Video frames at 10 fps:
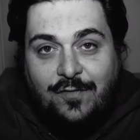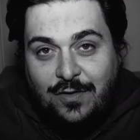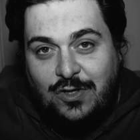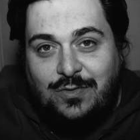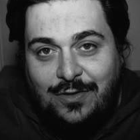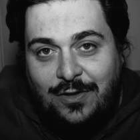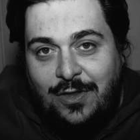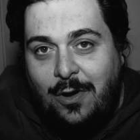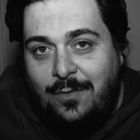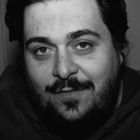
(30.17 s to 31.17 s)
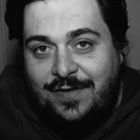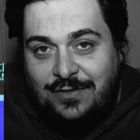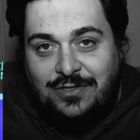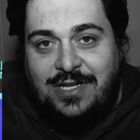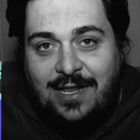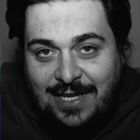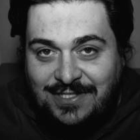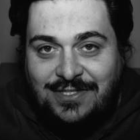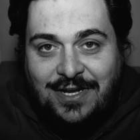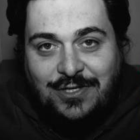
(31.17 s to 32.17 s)
For those who don't know, Fedor's
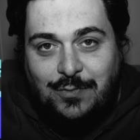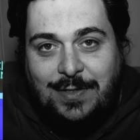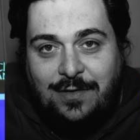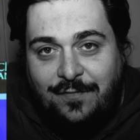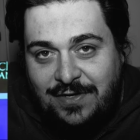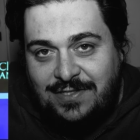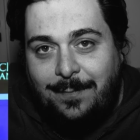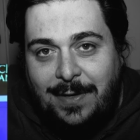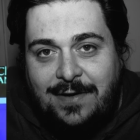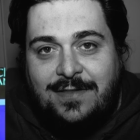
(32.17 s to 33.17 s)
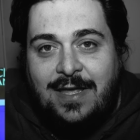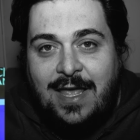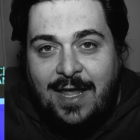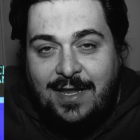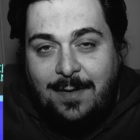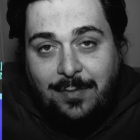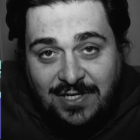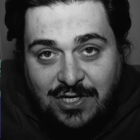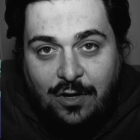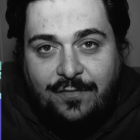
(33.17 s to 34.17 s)
legendary sweater first appeared in a
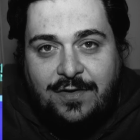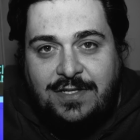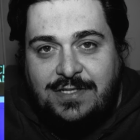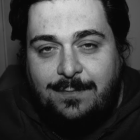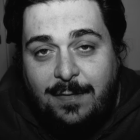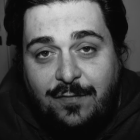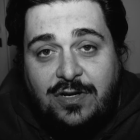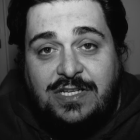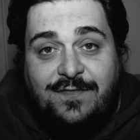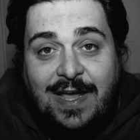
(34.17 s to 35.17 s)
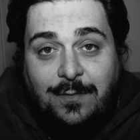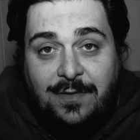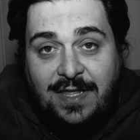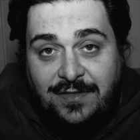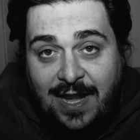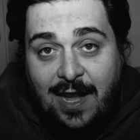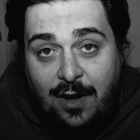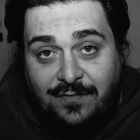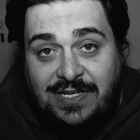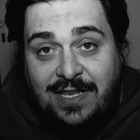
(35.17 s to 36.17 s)
press conference before his fight with Andrei
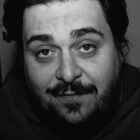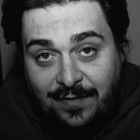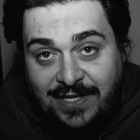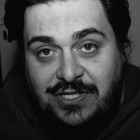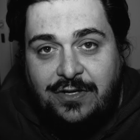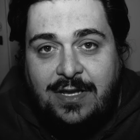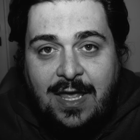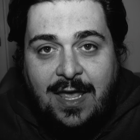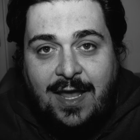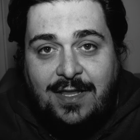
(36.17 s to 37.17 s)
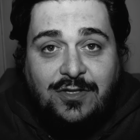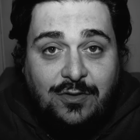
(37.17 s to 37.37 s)
Arlovski in Affliction in